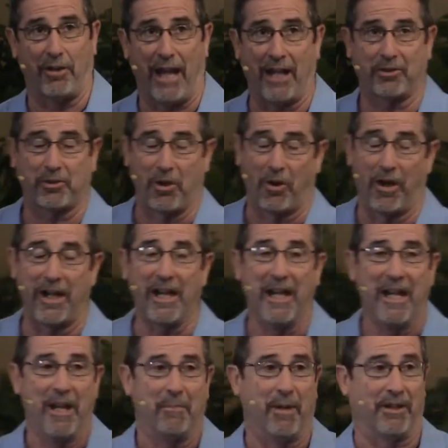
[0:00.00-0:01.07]
that story,
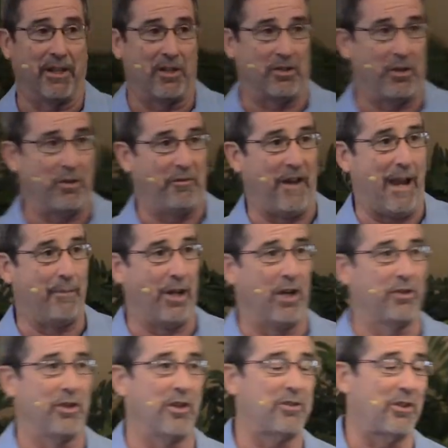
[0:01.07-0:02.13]
but there's a new family in our
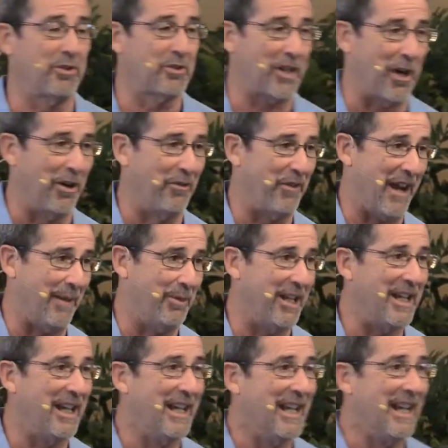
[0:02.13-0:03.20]
church, the Lucero family.